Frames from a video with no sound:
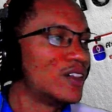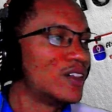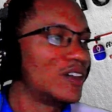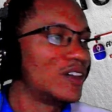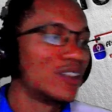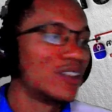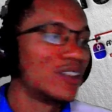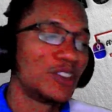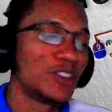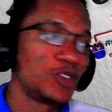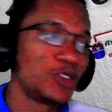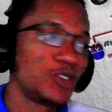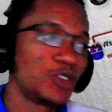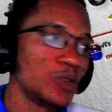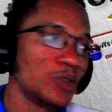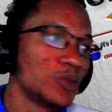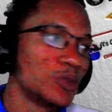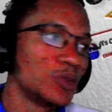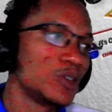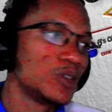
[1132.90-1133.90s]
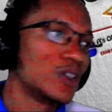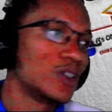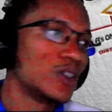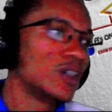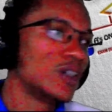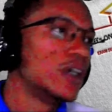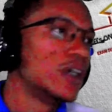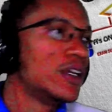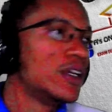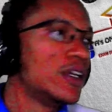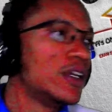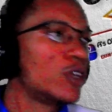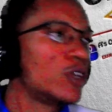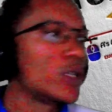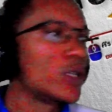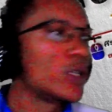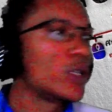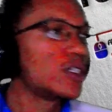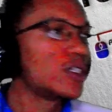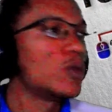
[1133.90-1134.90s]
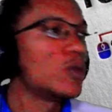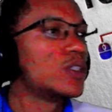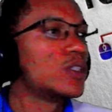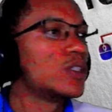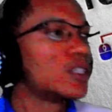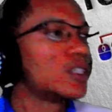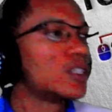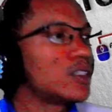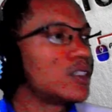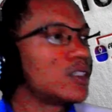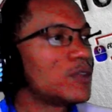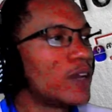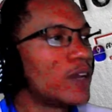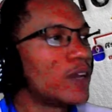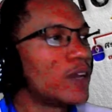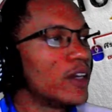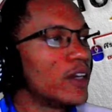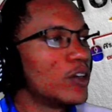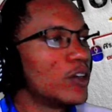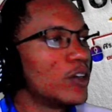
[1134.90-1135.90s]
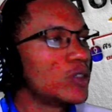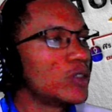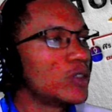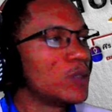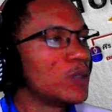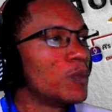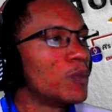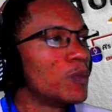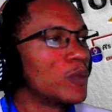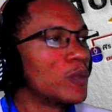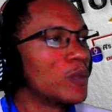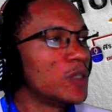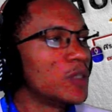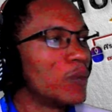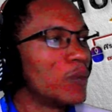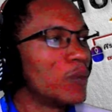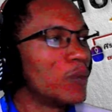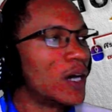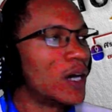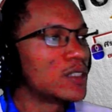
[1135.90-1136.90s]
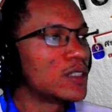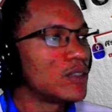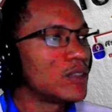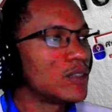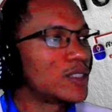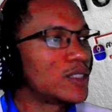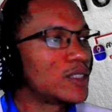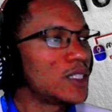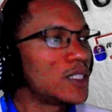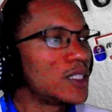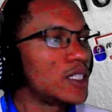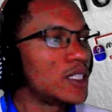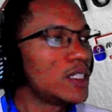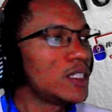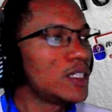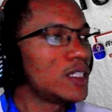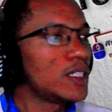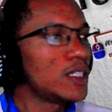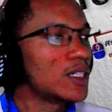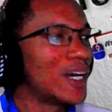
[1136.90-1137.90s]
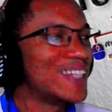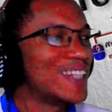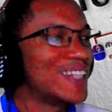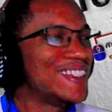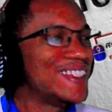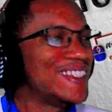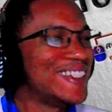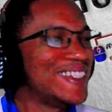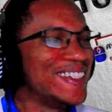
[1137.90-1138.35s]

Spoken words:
So the question wants us to find out the mass of C and D.